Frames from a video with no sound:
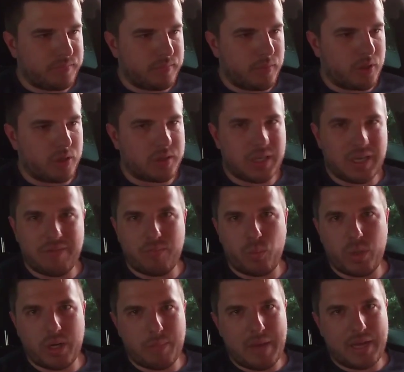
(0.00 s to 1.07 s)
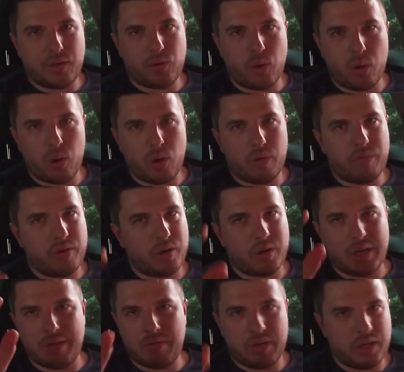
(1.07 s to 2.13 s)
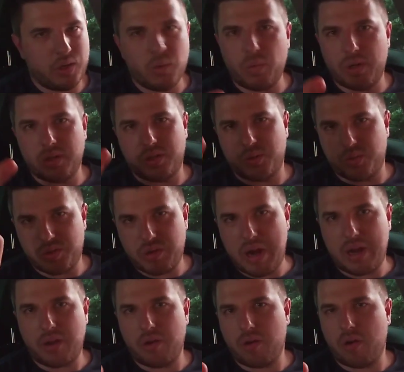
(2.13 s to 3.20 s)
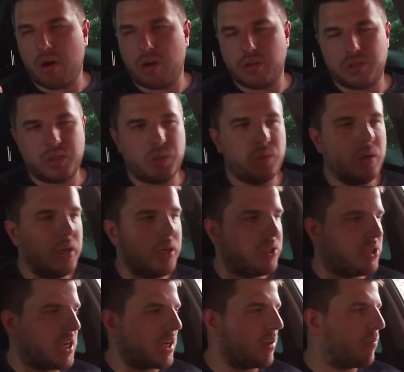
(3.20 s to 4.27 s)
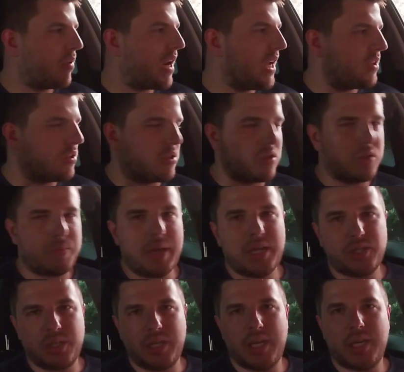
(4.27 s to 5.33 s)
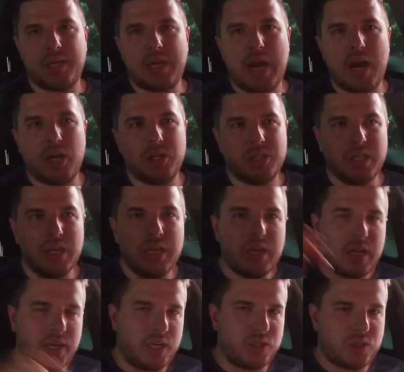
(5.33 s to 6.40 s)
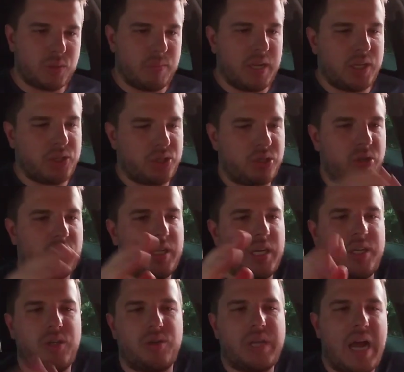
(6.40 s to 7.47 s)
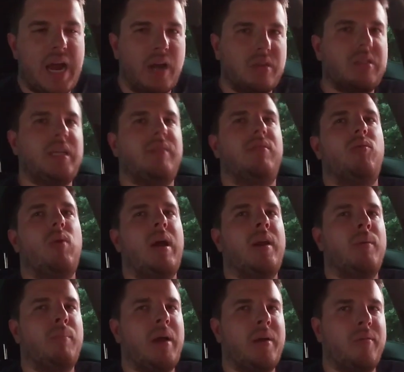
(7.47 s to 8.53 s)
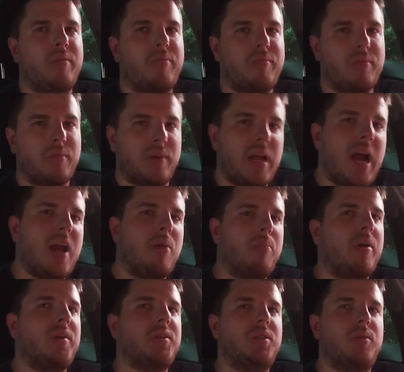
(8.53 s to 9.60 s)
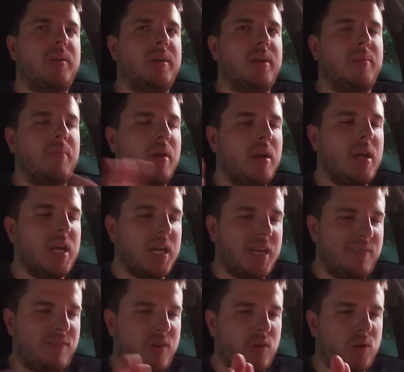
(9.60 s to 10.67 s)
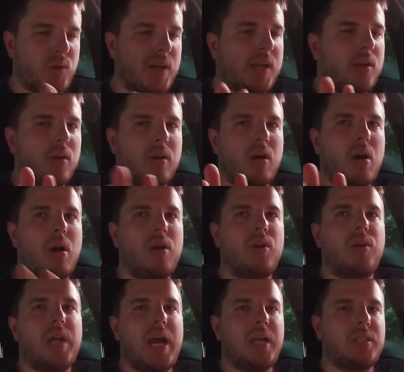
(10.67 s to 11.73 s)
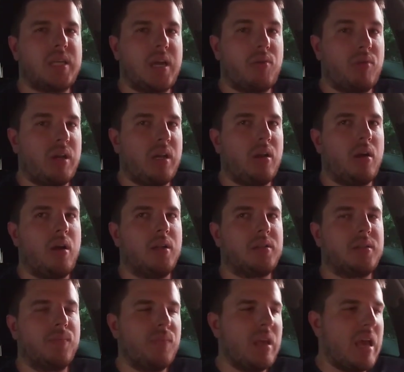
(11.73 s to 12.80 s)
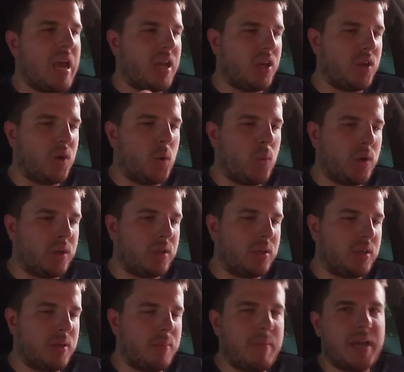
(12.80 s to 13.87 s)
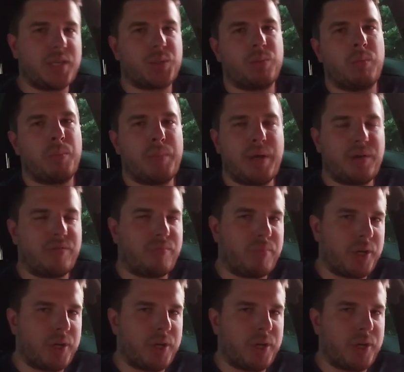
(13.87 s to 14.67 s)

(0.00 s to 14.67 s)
because with a bad coilover, you definitely don't want to track your car. So check the brakes, the suspension, and the tires, and also make sure that your tires have the right amount of tire pressure in them. If you track your car, your tires get really hot, and you don't want the maximum amount of